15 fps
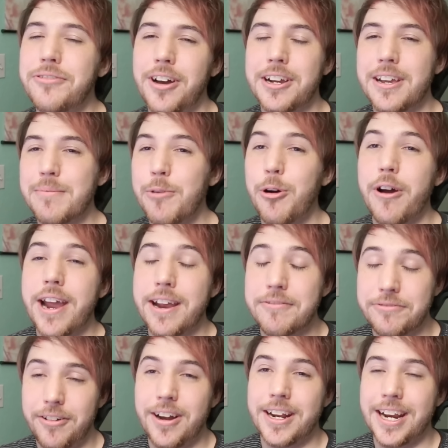fucking moe
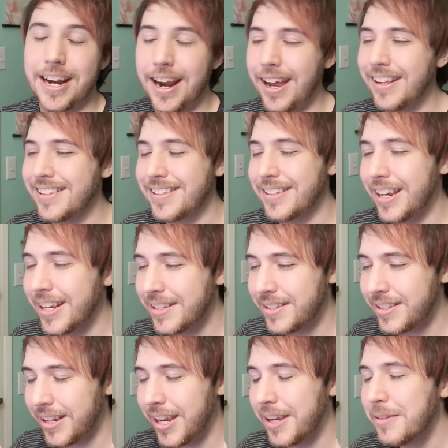and funny. It's
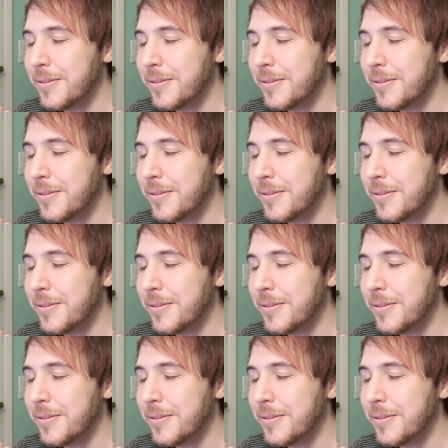it's,